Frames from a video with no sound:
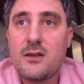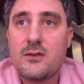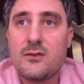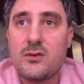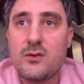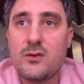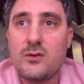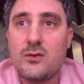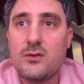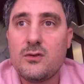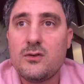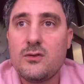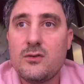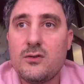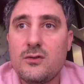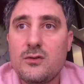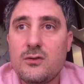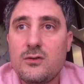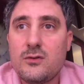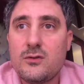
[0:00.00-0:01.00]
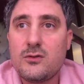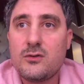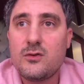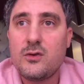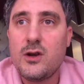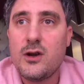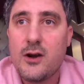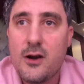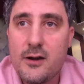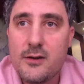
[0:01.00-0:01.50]
to
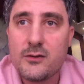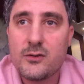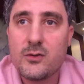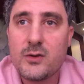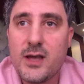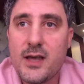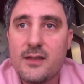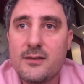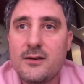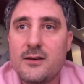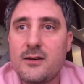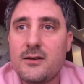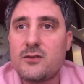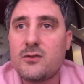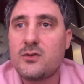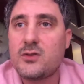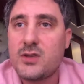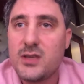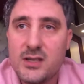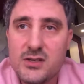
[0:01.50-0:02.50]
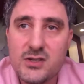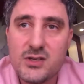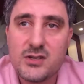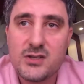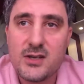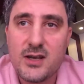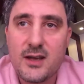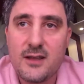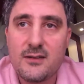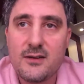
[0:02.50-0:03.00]
learn together, to teach
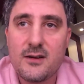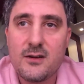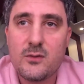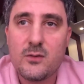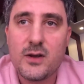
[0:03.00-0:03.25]
each other.